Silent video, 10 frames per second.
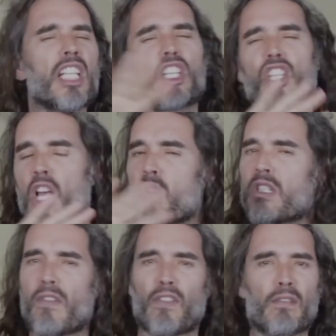so
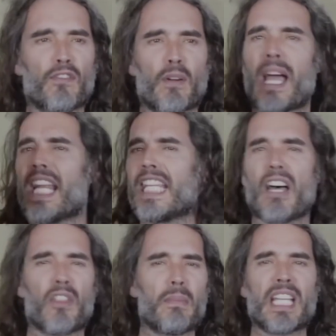different from any
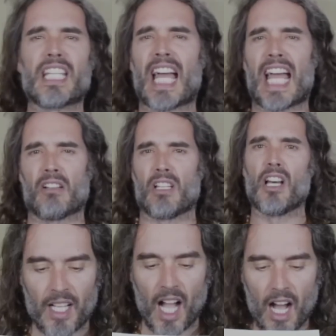other media
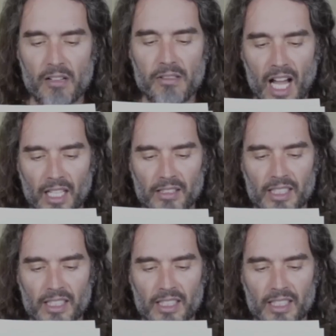outlet. Oh no.